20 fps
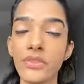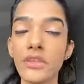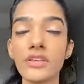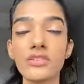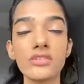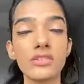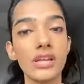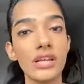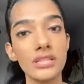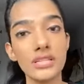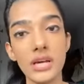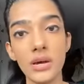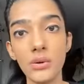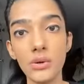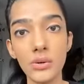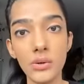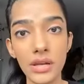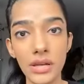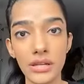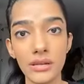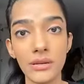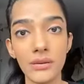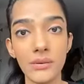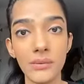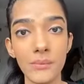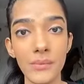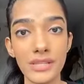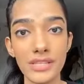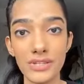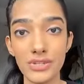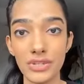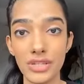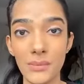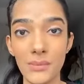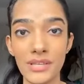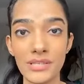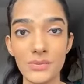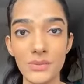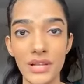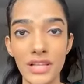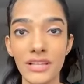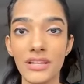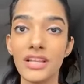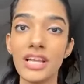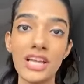So that's how you can message them as well.